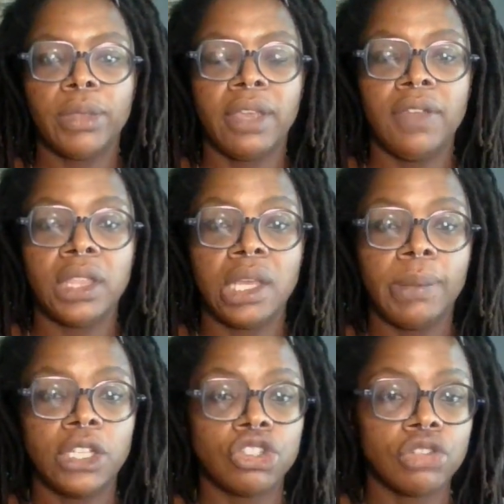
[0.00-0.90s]
giving them
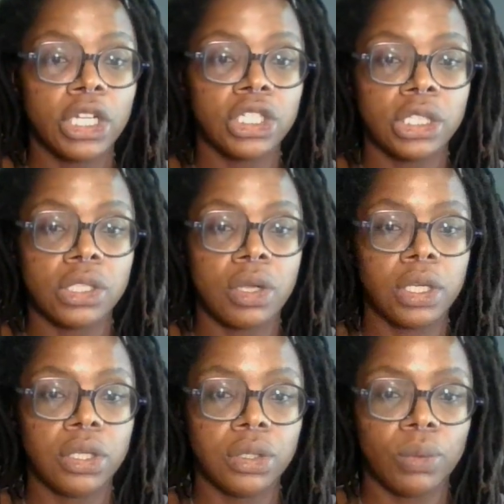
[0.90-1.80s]
instructions
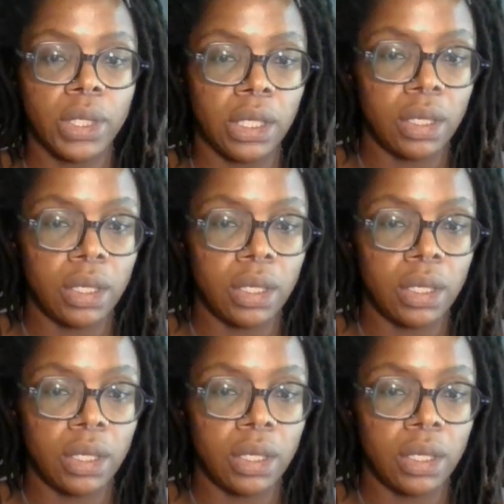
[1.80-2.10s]
on doing.